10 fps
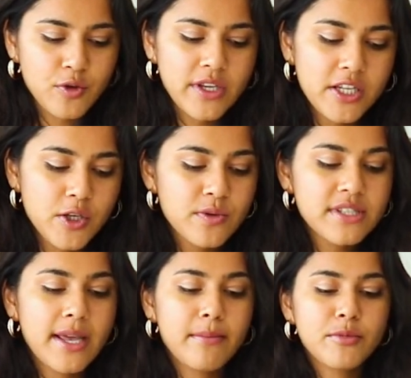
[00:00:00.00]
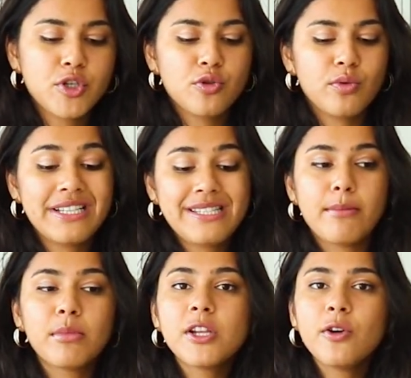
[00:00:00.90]
You can use them to
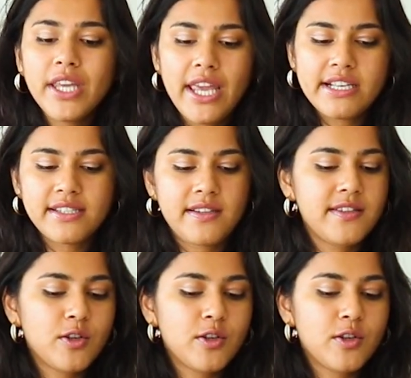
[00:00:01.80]
assemble your cakes in.